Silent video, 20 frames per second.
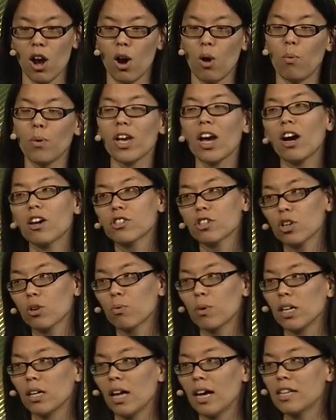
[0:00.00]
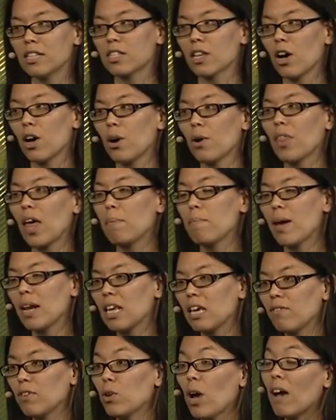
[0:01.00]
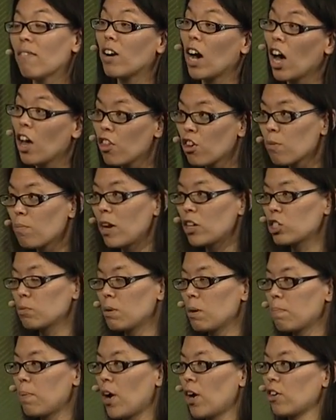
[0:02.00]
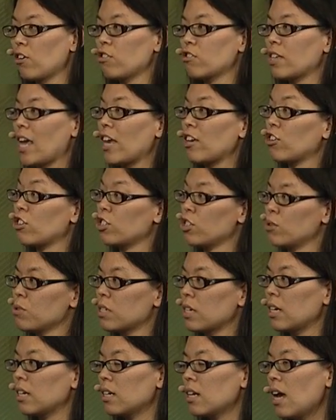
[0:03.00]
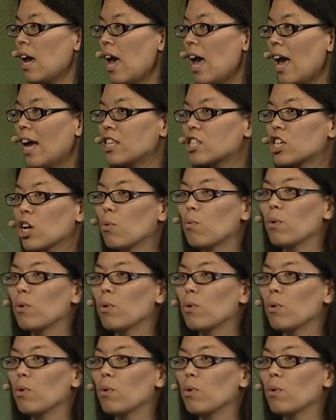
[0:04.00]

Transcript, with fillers: We also realize, though, that many of you have other measurement partners that you're using. And so